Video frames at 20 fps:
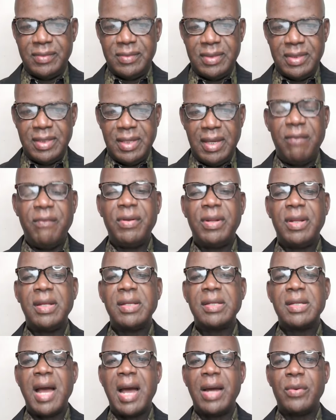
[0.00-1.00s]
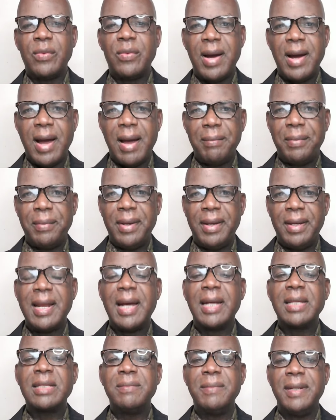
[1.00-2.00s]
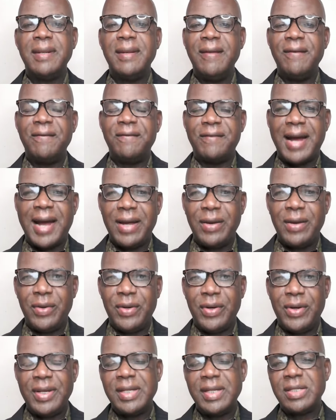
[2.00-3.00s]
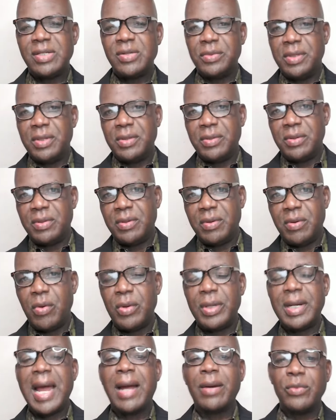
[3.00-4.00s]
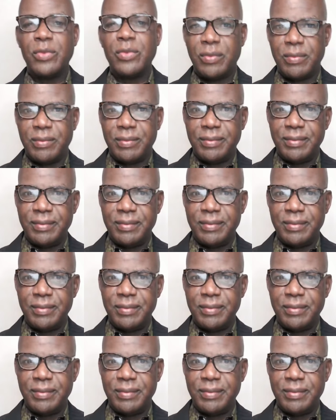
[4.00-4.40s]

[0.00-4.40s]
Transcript: If it is hot, what happened? That means the fire is on that room.